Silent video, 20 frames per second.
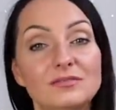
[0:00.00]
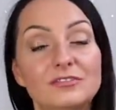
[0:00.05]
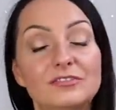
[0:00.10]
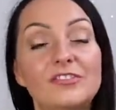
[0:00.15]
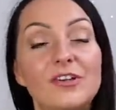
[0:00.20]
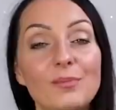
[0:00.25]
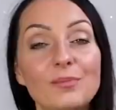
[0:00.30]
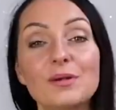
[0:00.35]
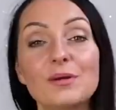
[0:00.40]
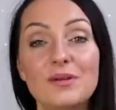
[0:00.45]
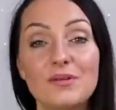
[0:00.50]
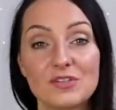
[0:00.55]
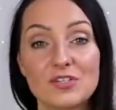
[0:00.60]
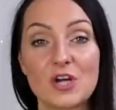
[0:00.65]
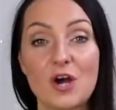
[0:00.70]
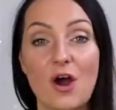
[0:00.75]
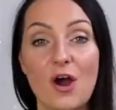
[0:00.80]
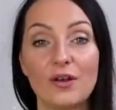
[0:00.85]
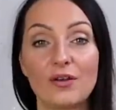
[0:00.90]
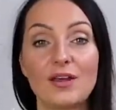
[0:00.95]
from Louis
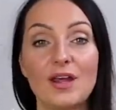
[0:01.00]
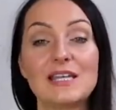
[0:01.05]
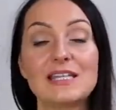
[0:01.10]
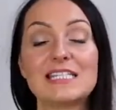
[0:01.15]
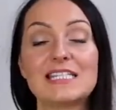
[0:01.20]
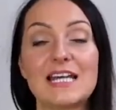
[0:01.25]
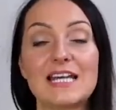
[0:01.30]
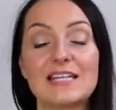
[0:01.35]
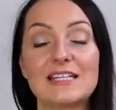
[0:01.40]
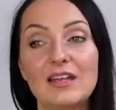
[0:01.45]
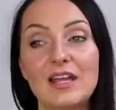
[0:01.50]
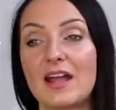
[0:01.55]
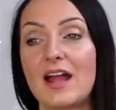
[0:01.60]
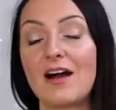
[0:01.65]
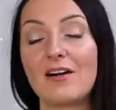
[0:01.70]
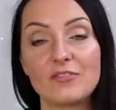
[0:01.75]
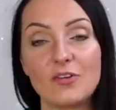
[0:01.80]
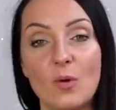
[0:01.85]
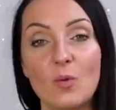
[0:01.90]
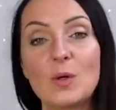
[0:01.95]
Vuitton and said they
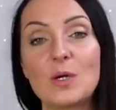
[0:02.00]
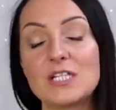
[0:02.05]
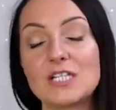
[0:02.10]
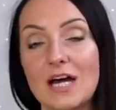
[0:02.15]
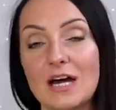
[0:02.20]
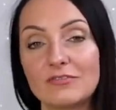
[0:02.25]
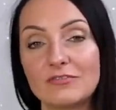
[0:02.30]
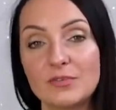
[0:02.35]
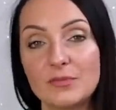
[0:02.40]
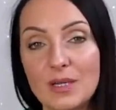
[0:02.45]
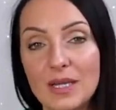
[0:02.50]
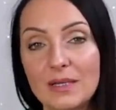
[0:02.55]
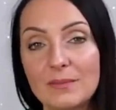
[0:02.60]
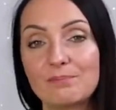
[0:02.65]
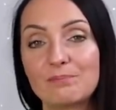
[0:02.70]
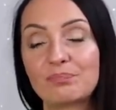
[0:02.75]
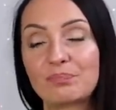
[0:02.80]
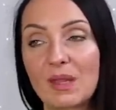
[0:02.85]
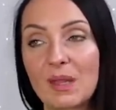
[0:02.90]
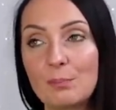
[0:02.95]
have not worked out for me